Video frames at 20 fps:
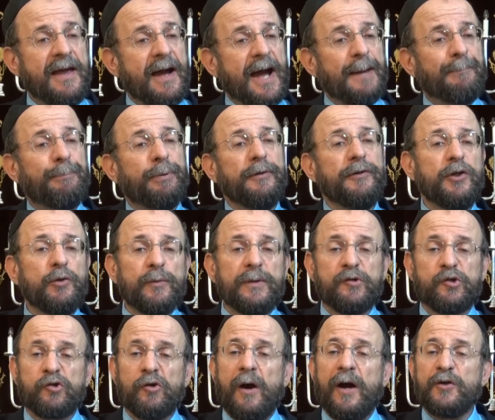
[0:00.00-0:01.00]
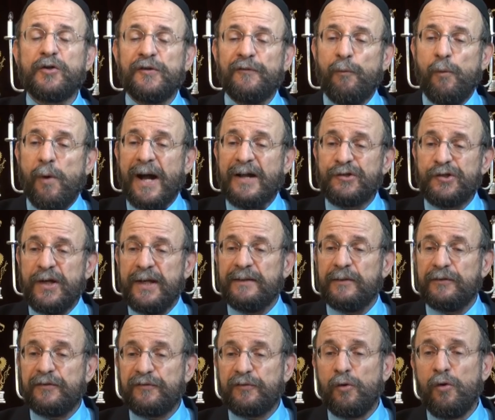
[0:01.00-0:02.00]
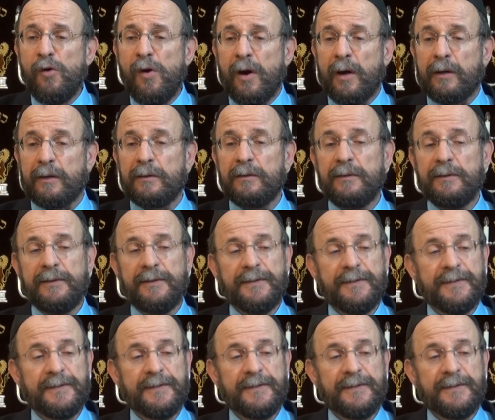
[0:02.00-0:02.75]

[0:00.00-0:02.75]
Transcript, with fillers: I put you in charge of watching the store.